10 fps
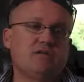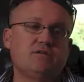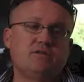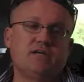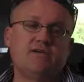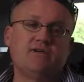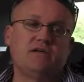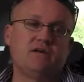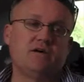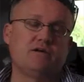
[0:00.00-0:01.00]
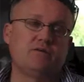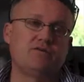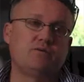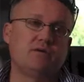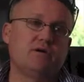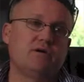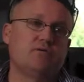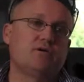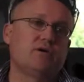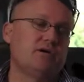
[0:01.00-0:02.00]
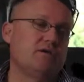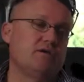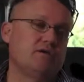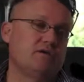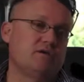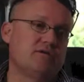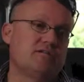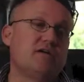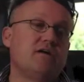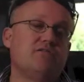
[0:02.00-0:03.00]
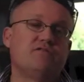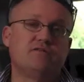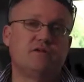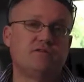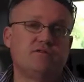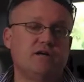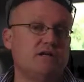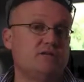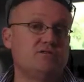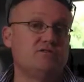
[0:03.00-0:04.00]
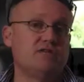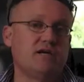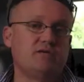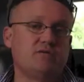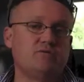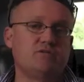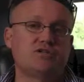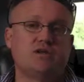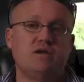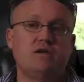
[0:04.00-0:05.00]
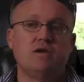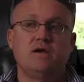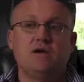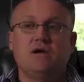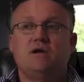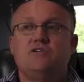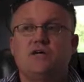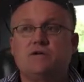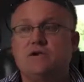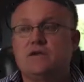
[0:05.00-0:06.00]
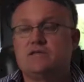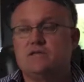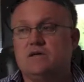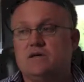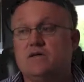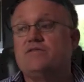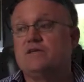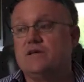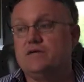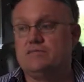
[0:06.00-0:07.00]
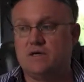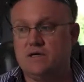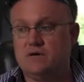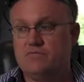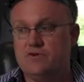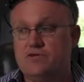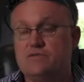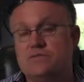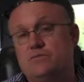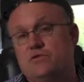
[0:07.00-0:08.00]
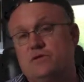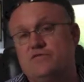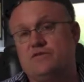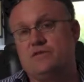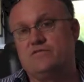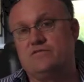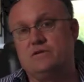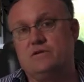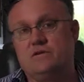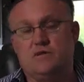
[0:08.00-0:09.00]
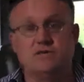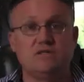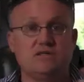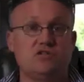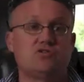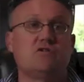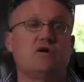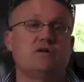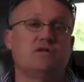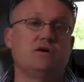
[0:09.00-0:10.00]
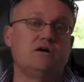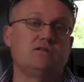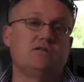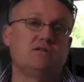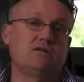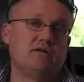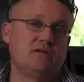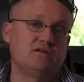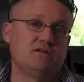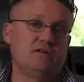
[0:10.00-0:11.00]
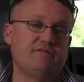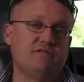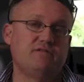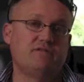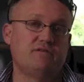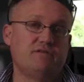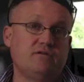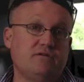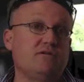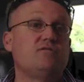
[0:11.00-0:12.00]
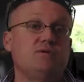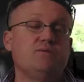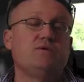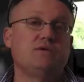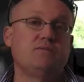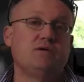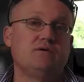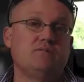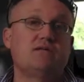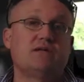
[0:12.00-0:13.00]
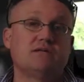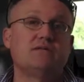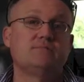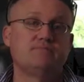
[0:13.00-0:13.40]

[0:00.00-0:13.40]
with David and others, we are working ourselves on creating a new standard which can generate, hopefully, renewed support for increasingly stronger laws at the international level so that all these people can be protected.